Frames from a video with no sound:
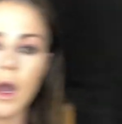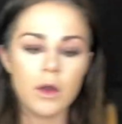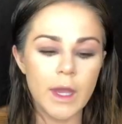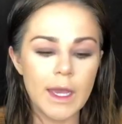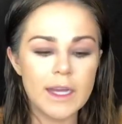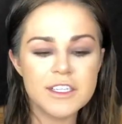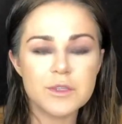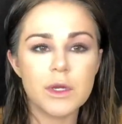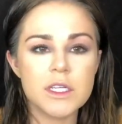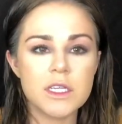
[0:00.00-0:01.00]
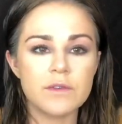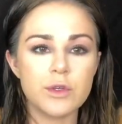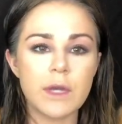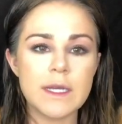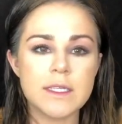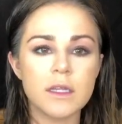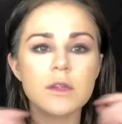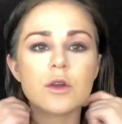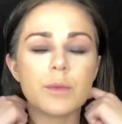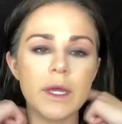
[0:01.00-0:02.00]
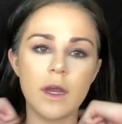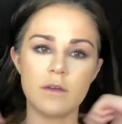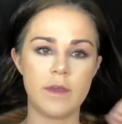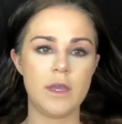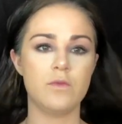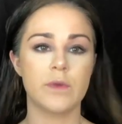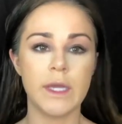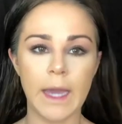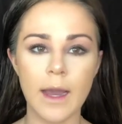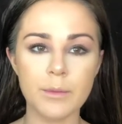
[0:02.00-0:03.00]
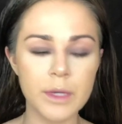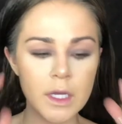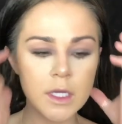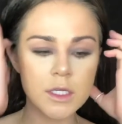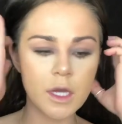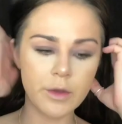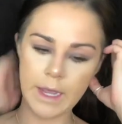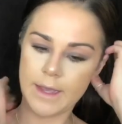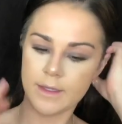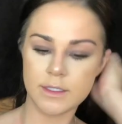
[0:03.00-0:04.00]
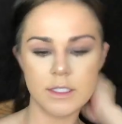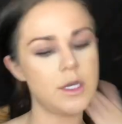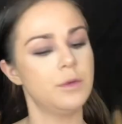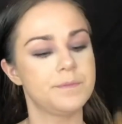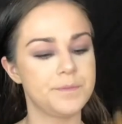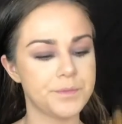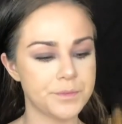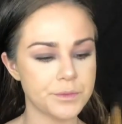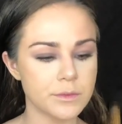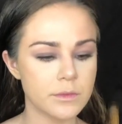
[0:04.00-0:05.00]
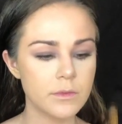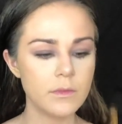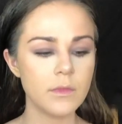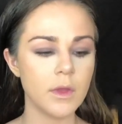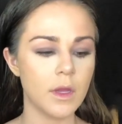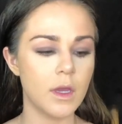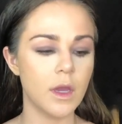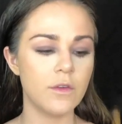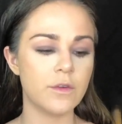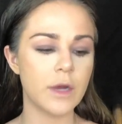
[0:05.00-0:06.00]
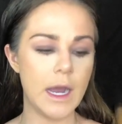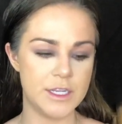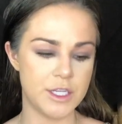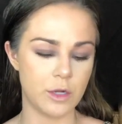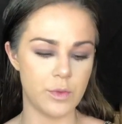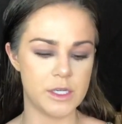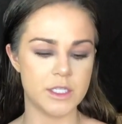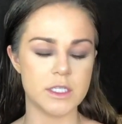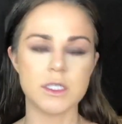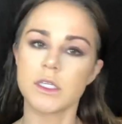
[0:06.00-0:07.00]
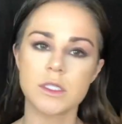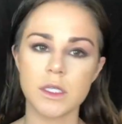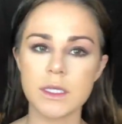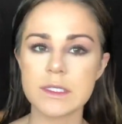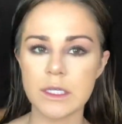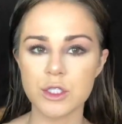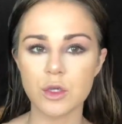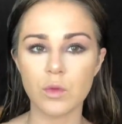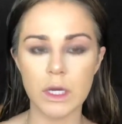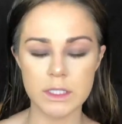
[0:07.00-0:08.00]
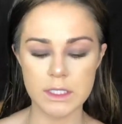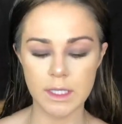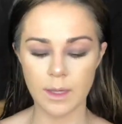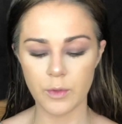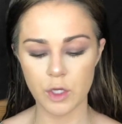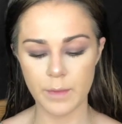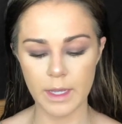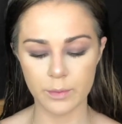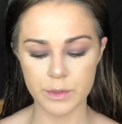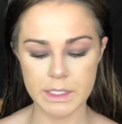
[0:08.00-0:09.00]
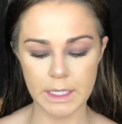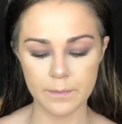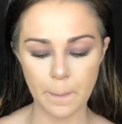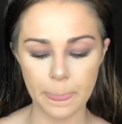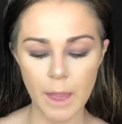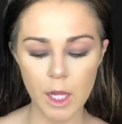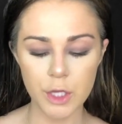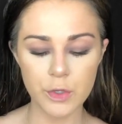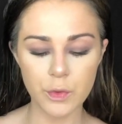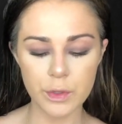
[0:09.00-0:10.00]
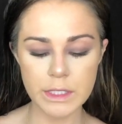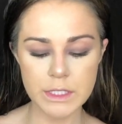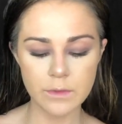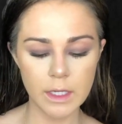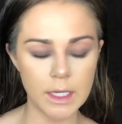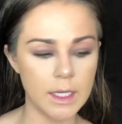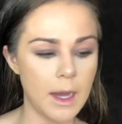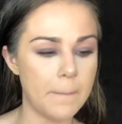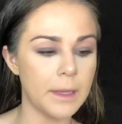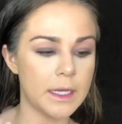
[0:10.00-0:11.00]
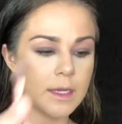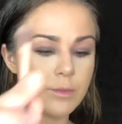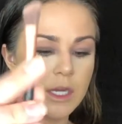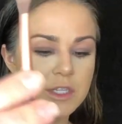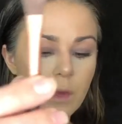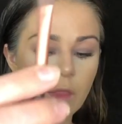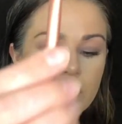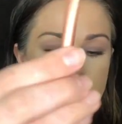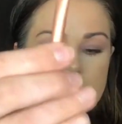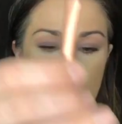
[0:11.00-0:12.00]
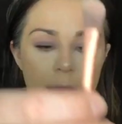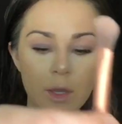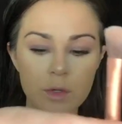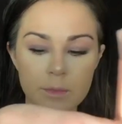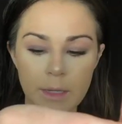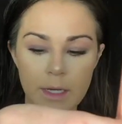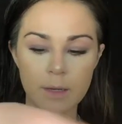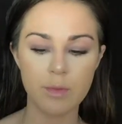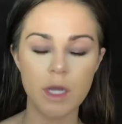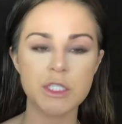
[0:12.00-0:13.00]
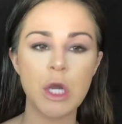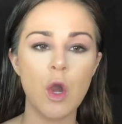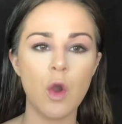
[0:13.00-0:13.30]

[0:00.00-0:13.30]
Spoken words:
Okay, I just wanted to give you guys a little bit of a recap. Okay, so for eyeshadow brushes, these are the essential ones to keep in your makeup routine. You're going to need a blending brush, whether it's an angled blending brush